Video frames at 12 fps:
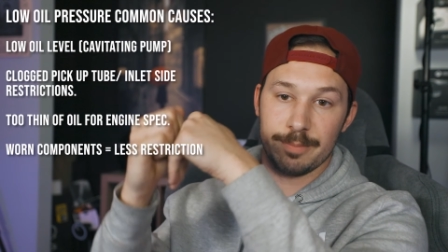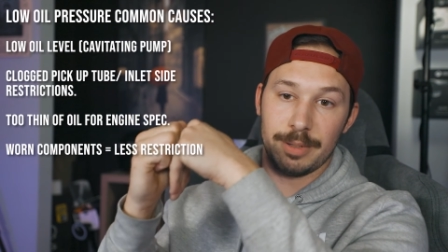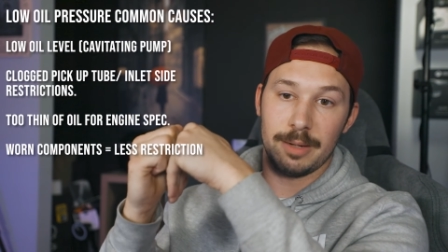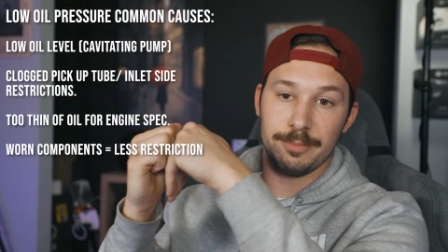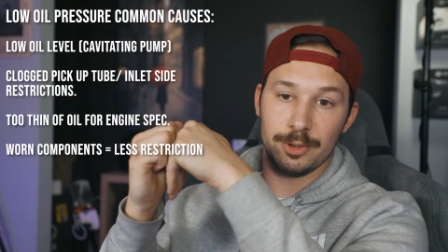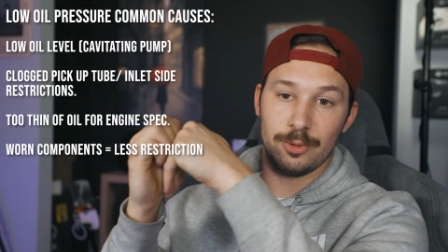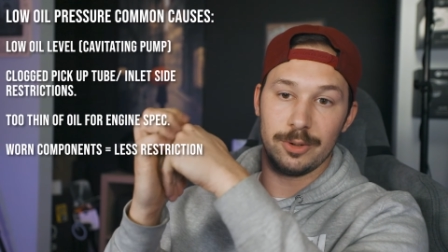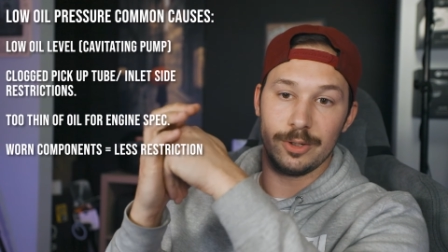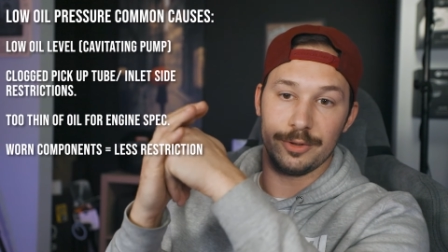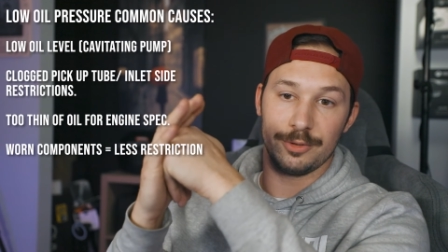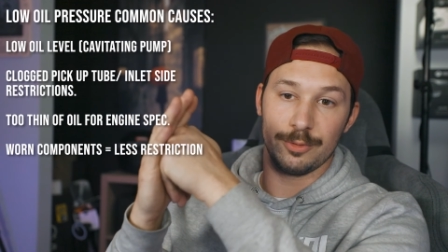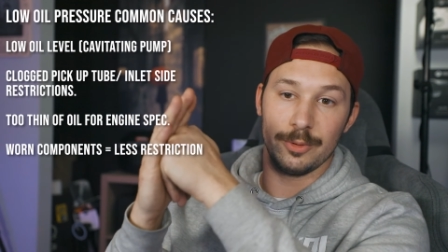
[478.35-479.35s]
to pump the
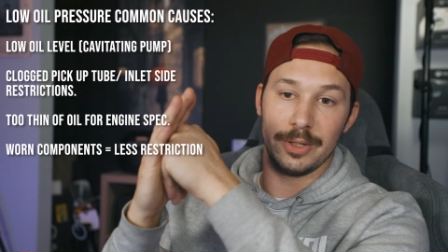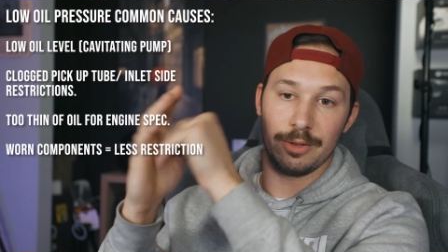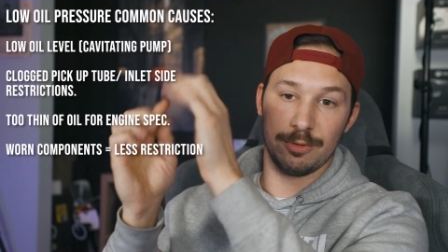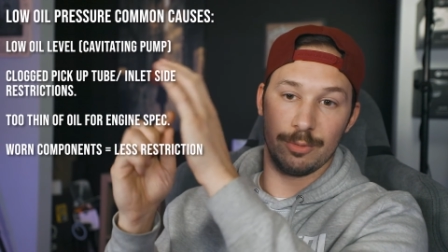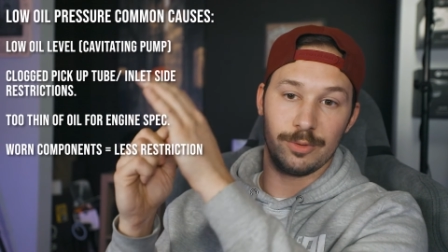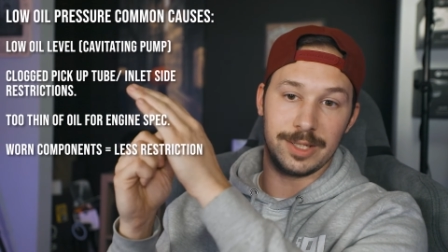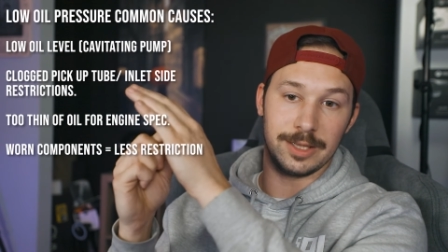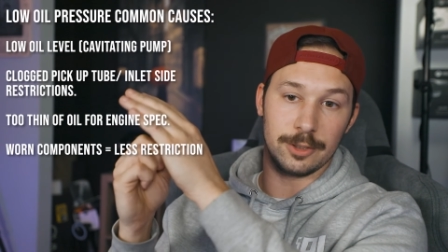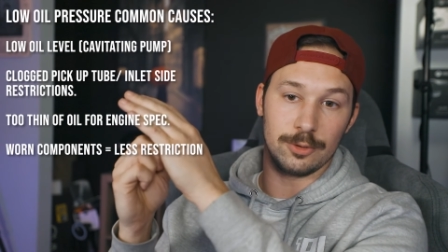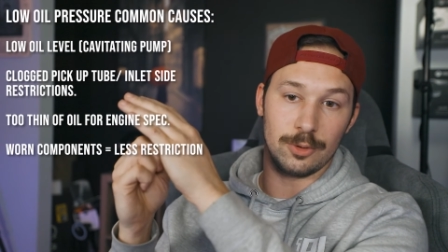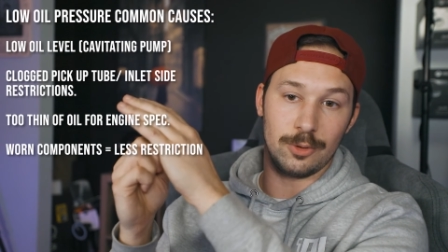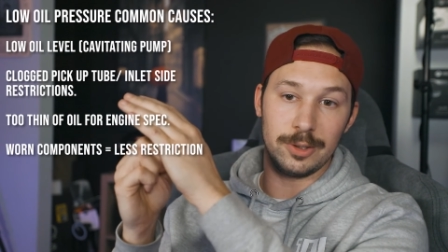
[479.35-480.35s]
oil through it through the
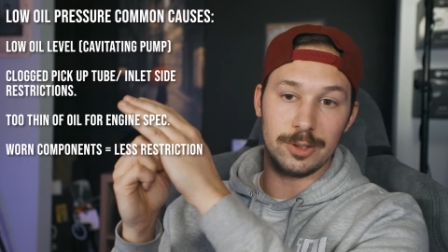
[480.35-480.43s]
little